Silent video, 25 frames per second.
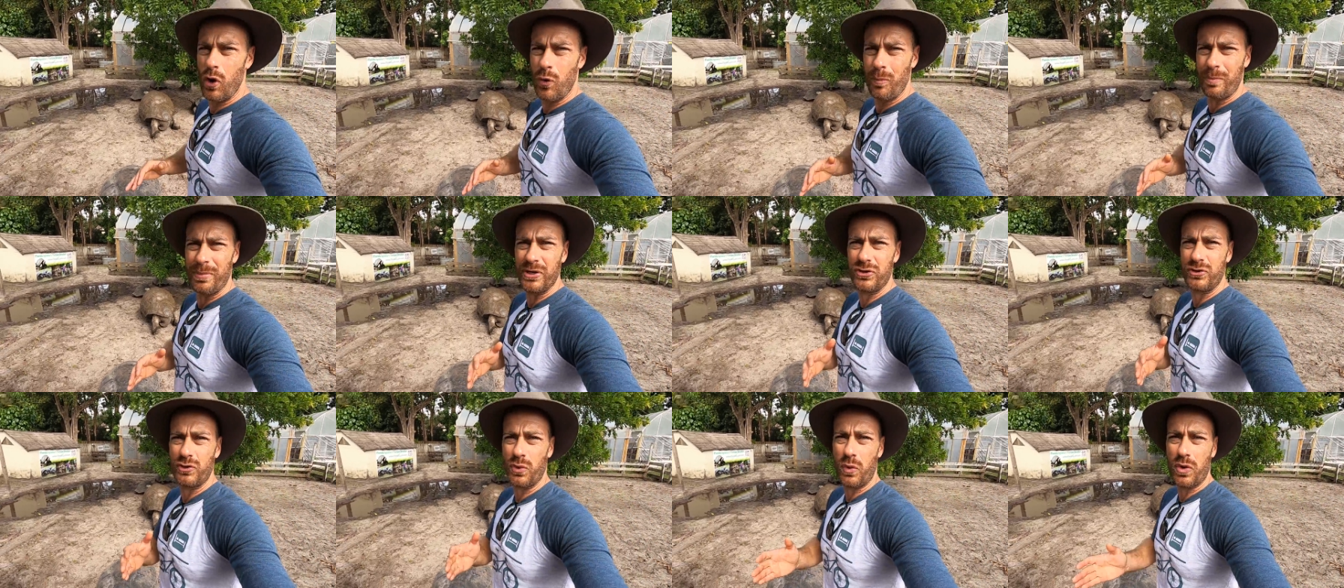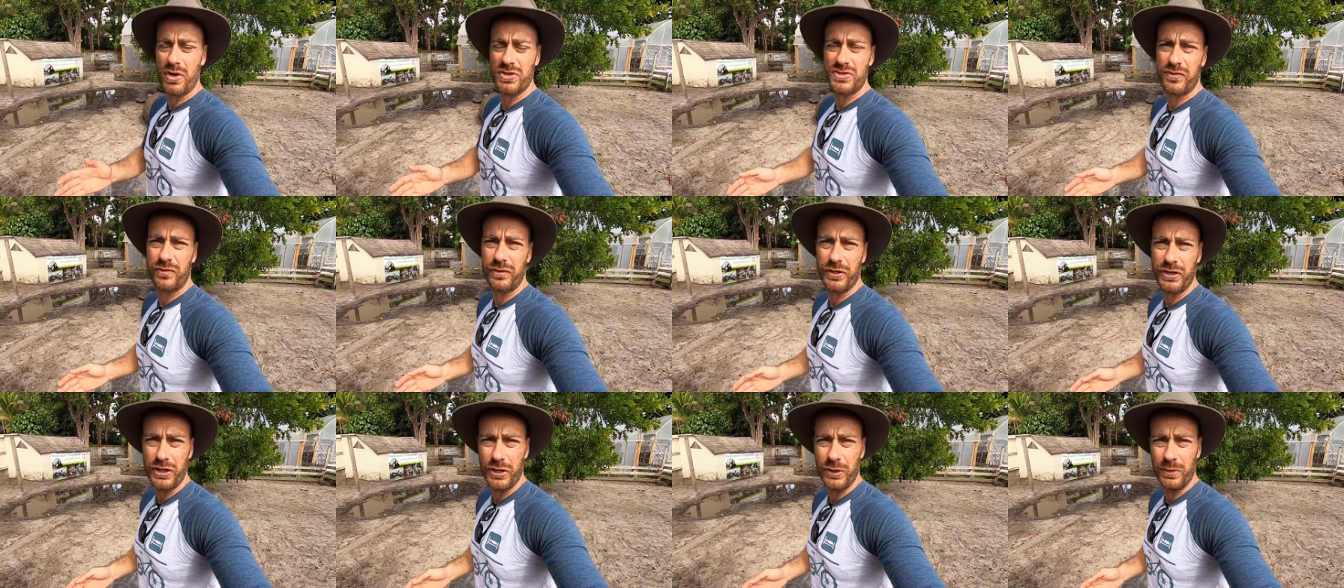open doors
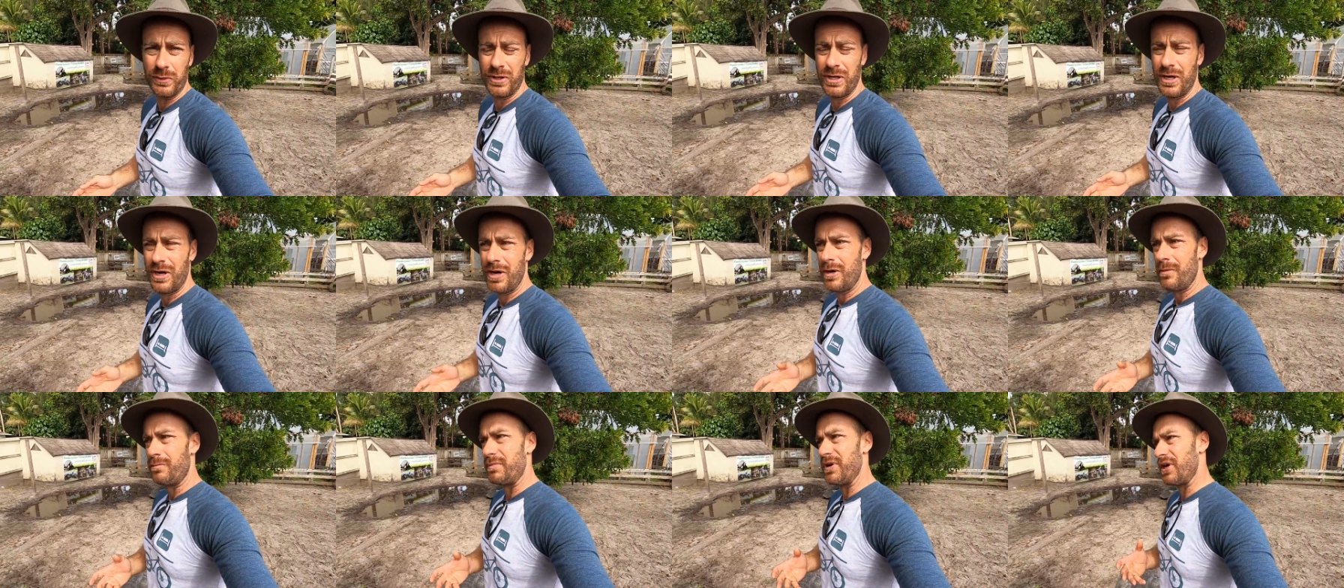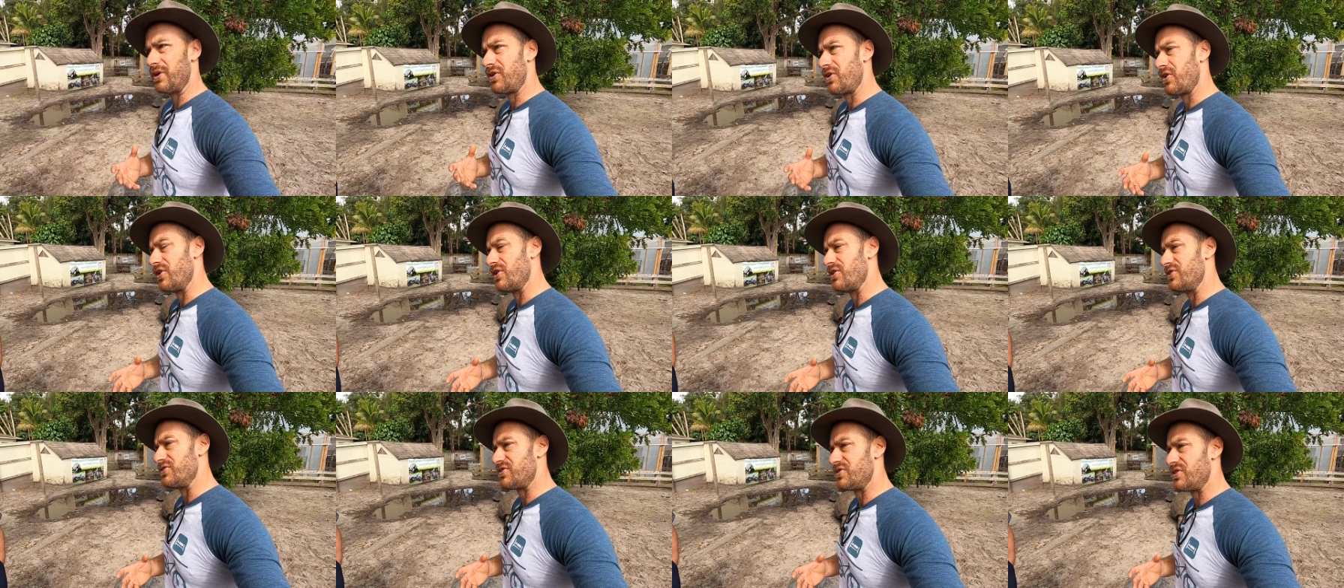for you,
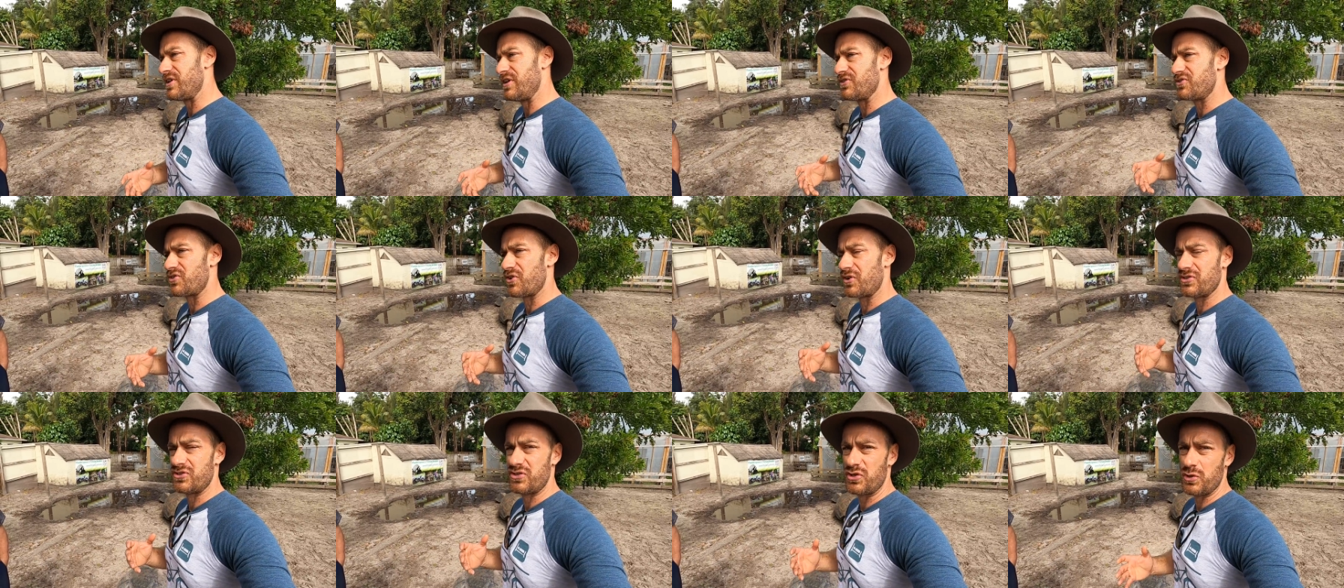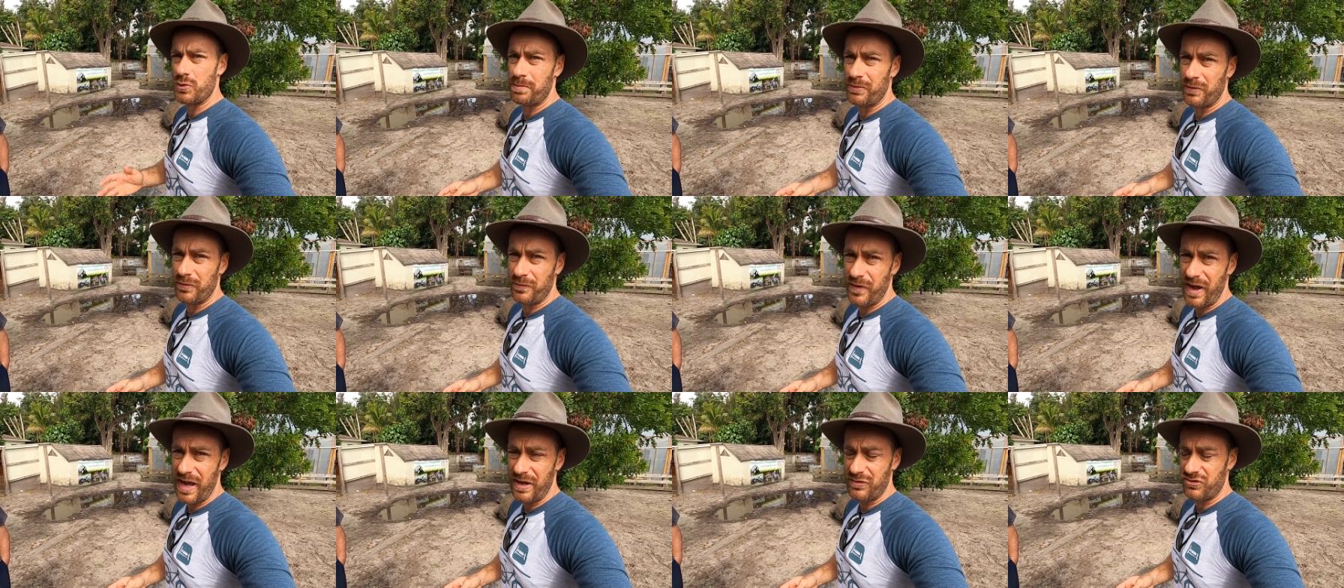because these are zoo
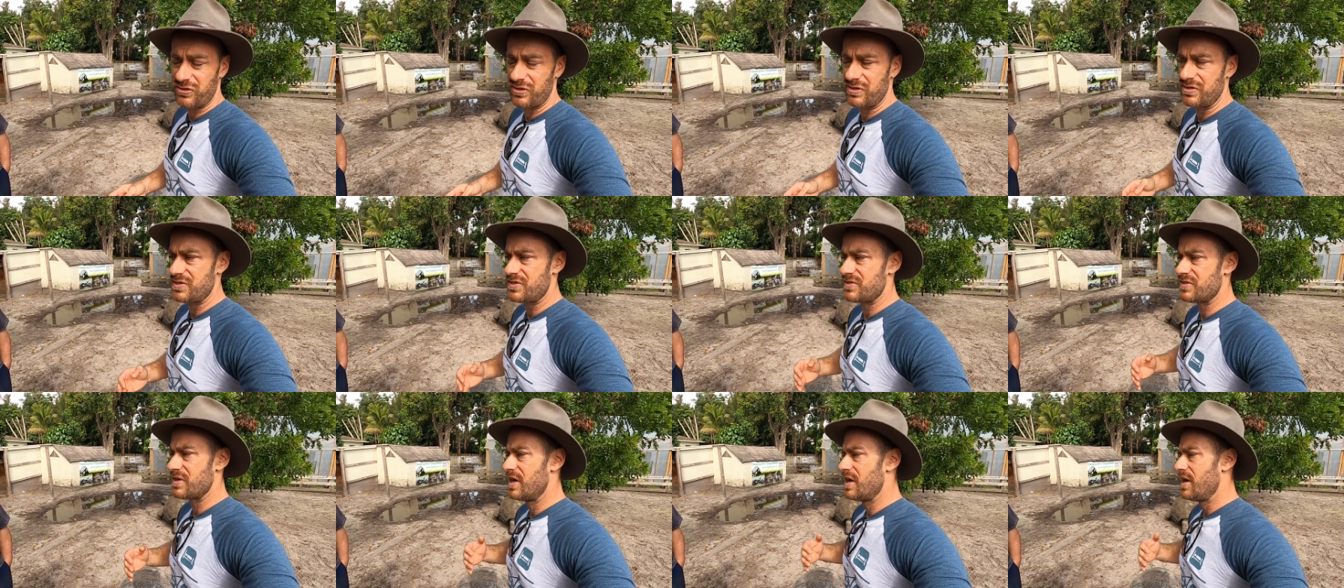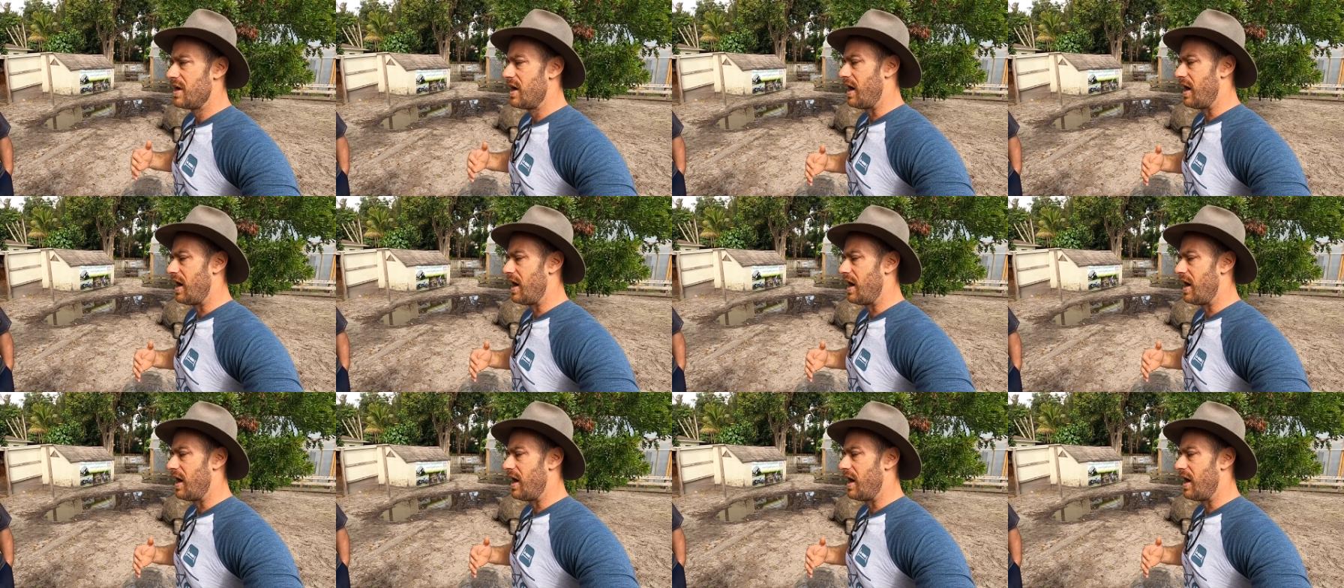professionals.